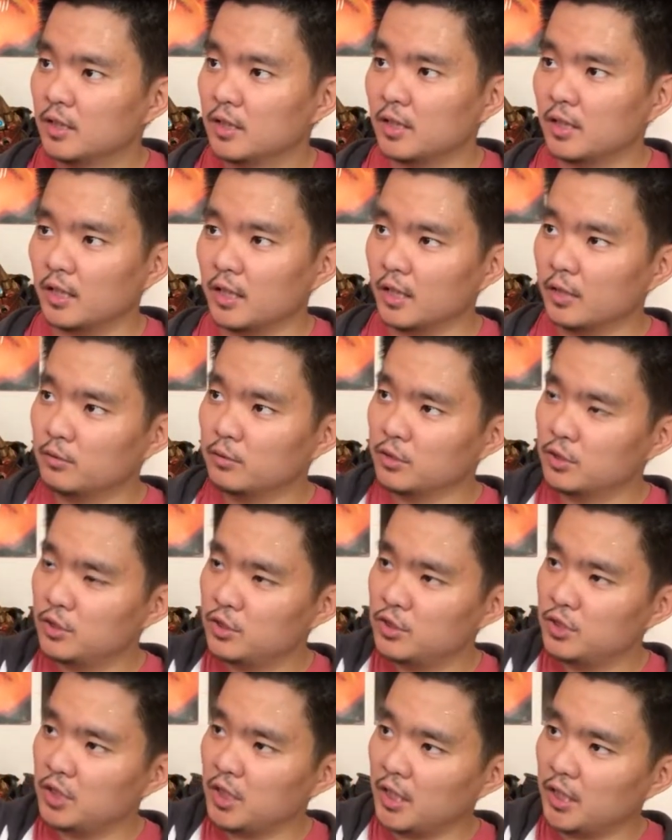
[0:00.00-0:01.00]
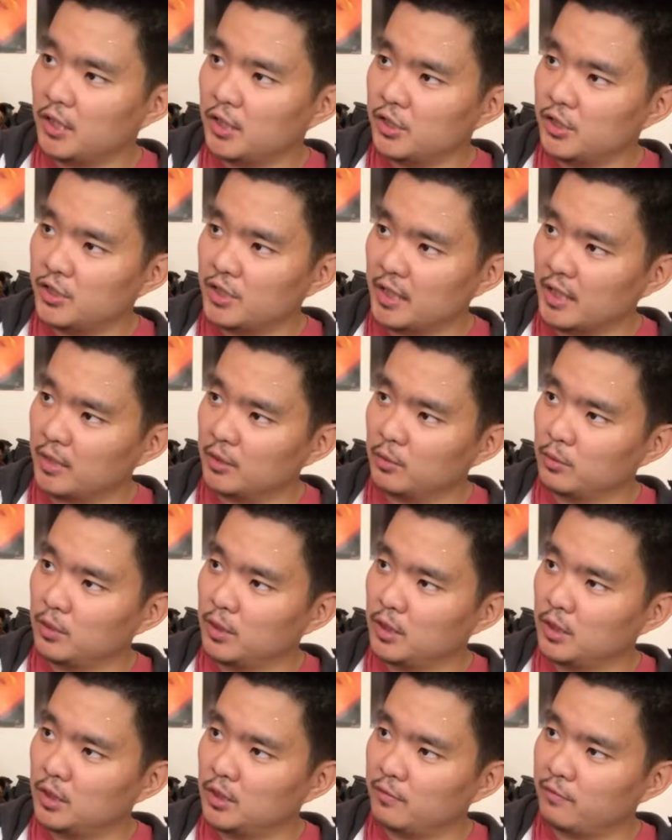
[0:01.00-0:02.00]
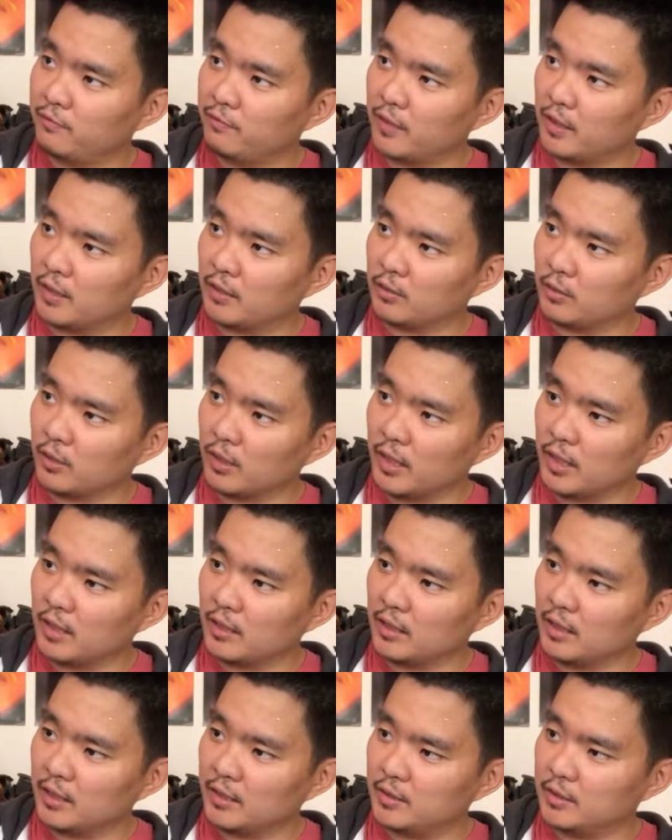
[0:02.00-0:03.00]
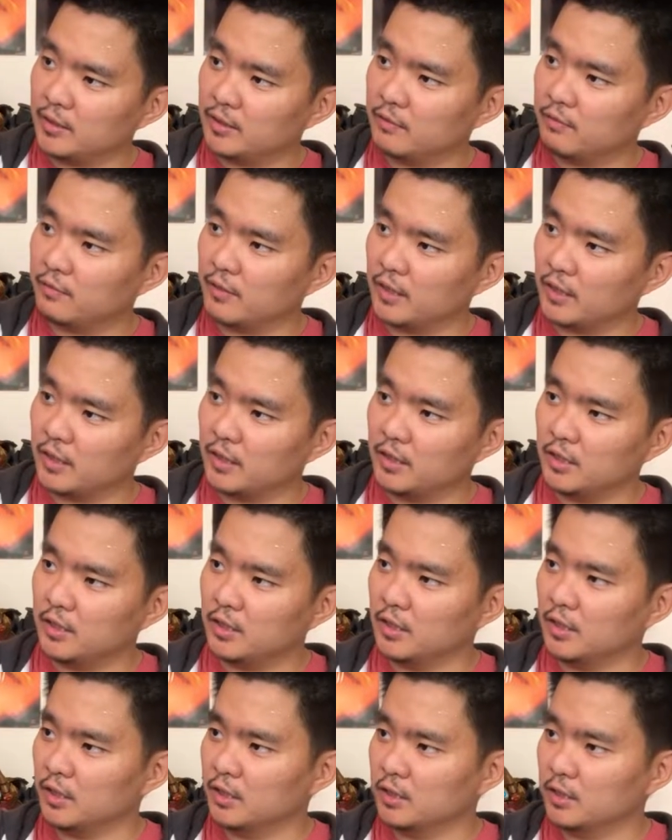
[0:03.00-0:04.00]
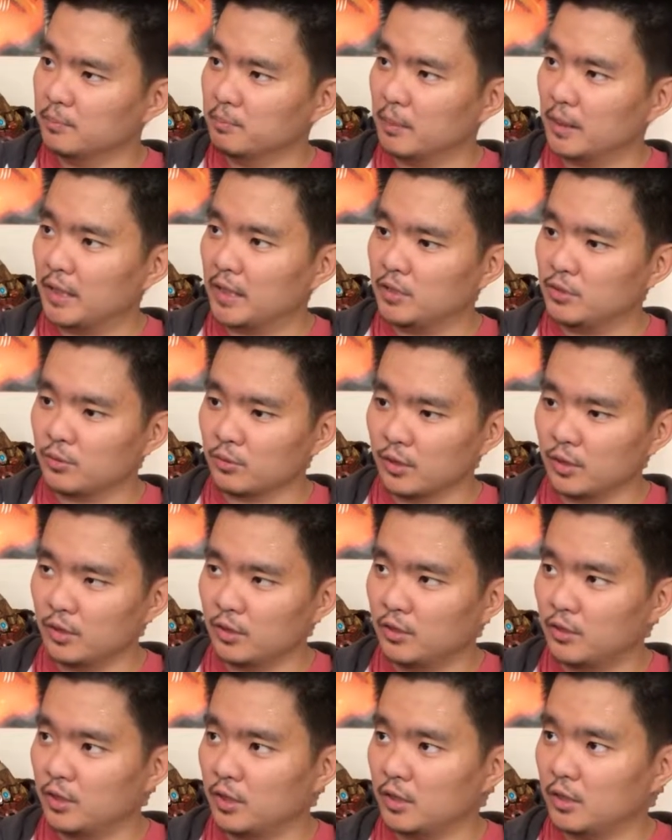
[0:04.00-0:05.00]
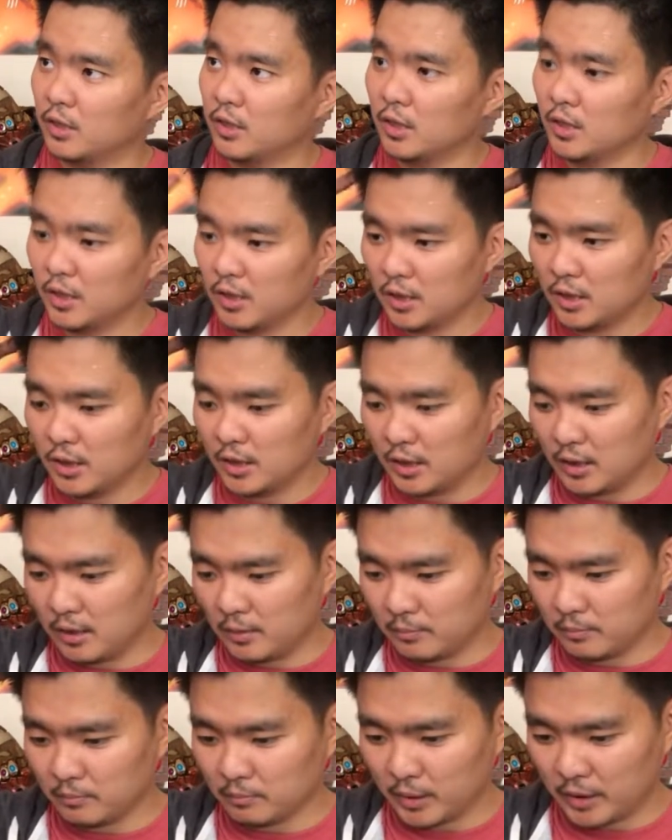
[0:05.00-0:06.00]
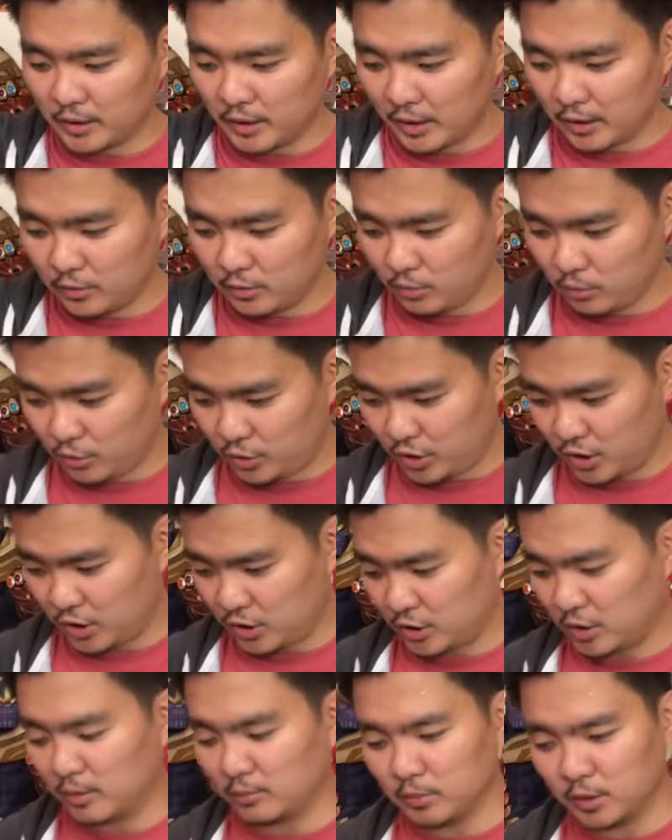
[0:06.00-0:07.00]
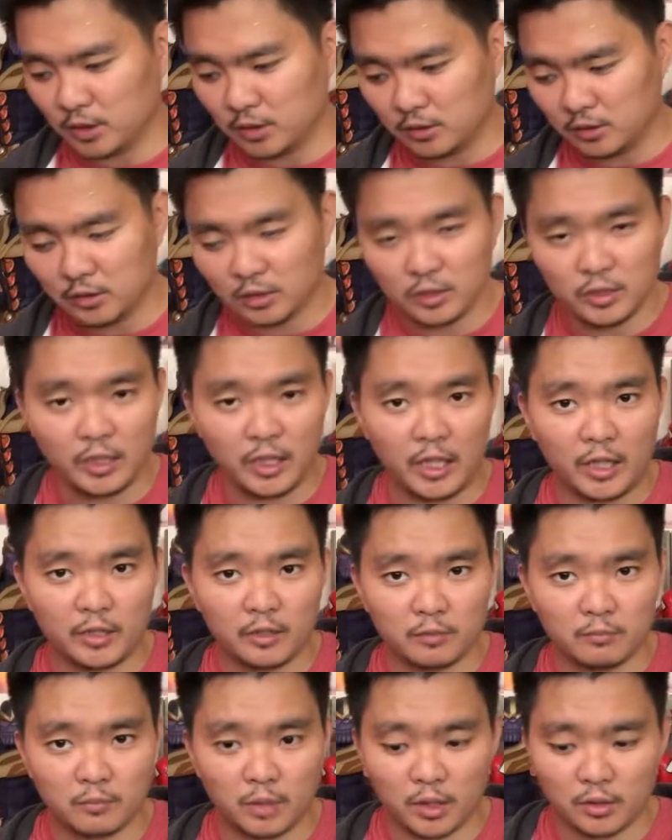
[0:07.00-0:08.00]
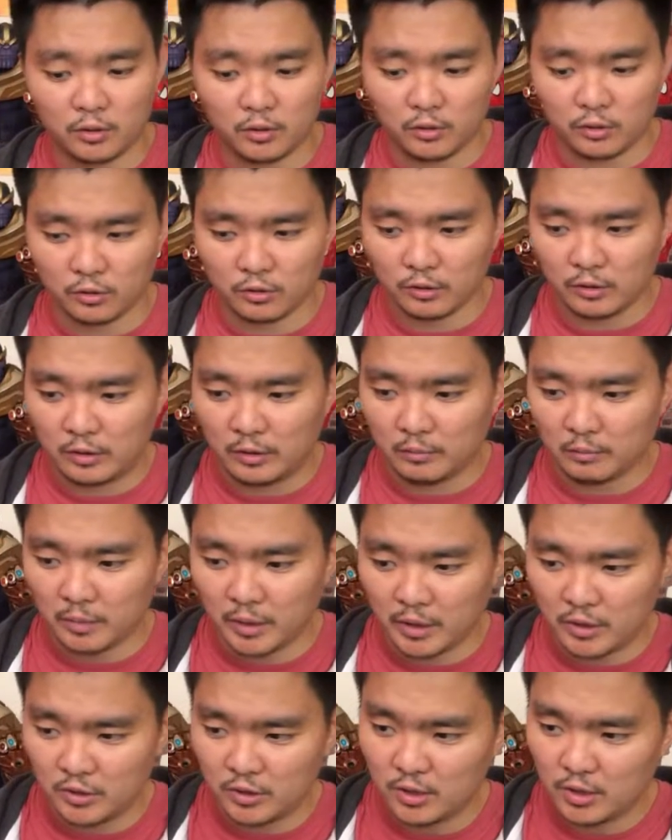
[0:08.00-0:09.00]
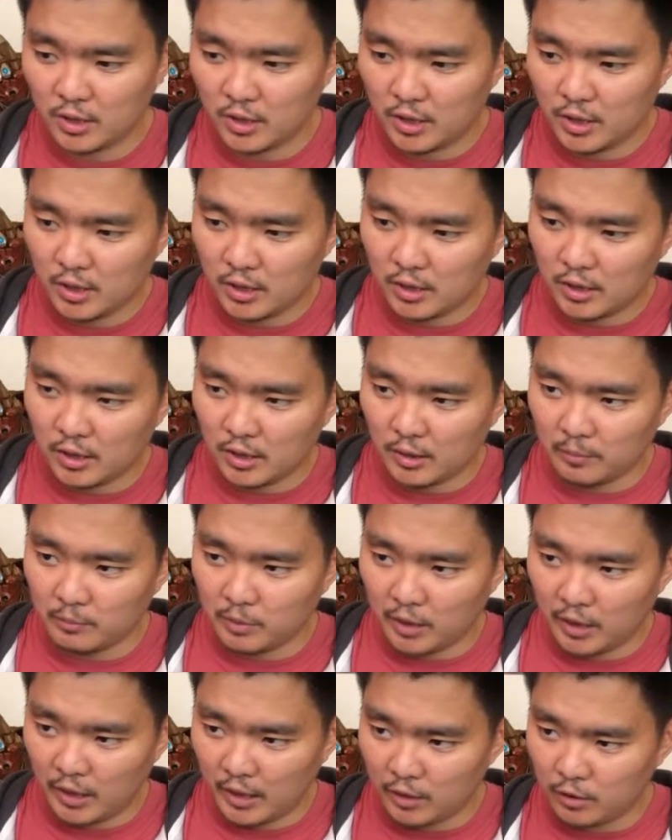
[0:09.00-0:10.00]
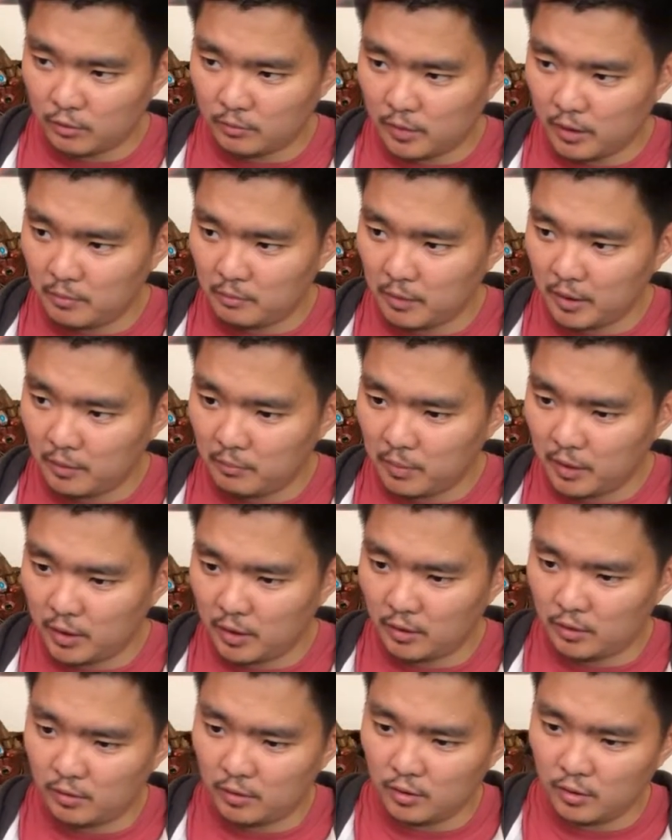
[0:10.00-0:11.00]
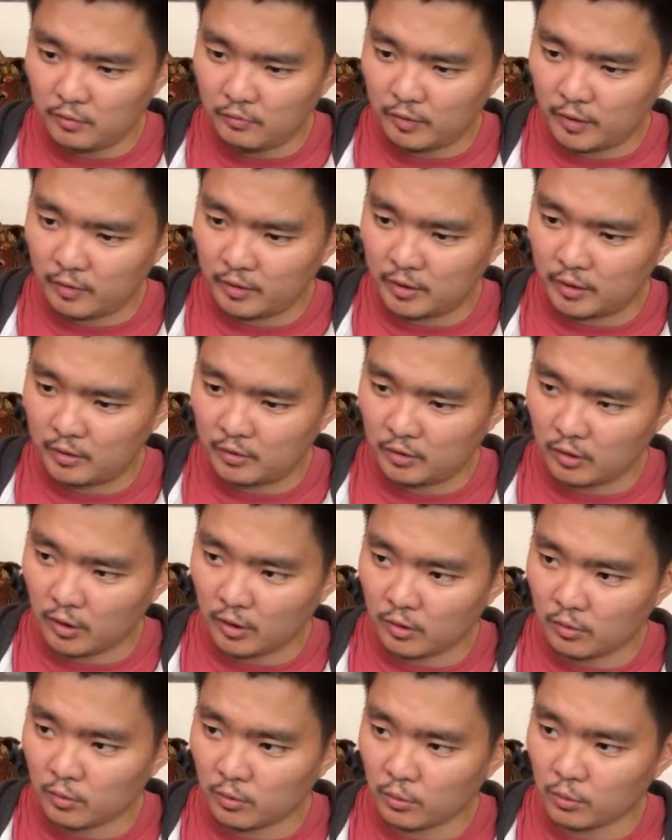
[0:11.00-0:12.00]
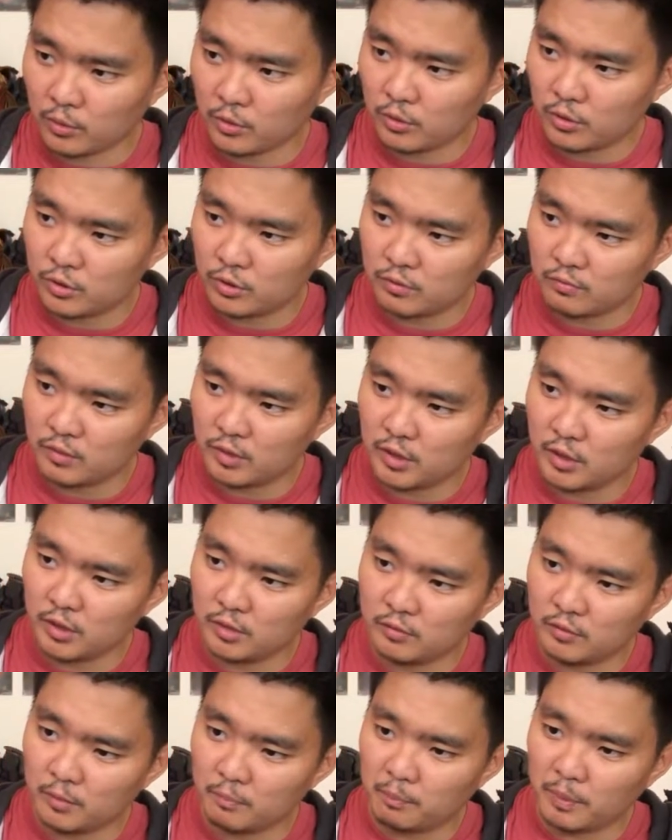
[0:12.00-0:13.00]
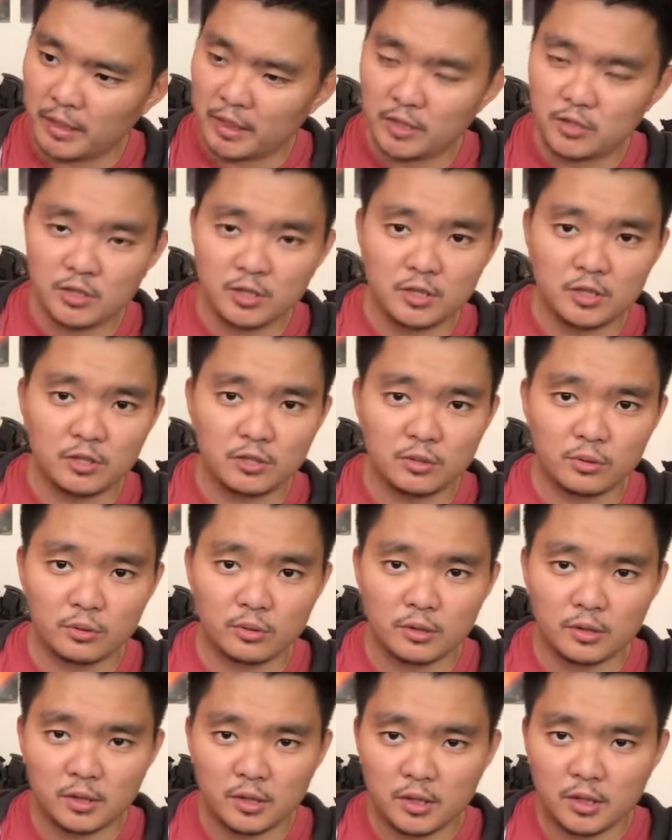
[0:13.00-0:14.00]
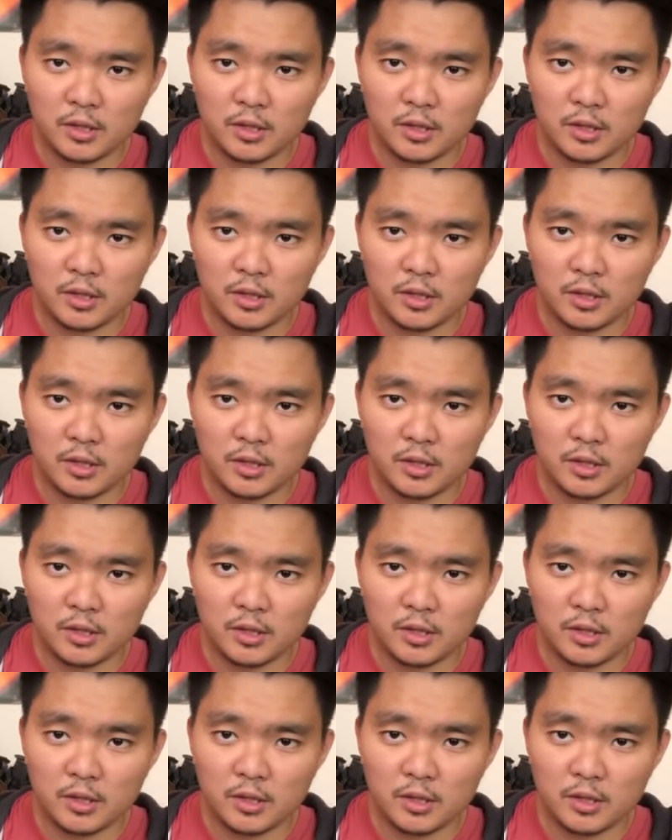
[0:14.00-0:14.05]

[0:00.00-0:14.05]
I couldn't see any shadowing effect or highlighting effect in the plates or anything. But I do see some in the Ironmonger or in the base. The Iron Man maybe in very dark corners in the plates in his suit,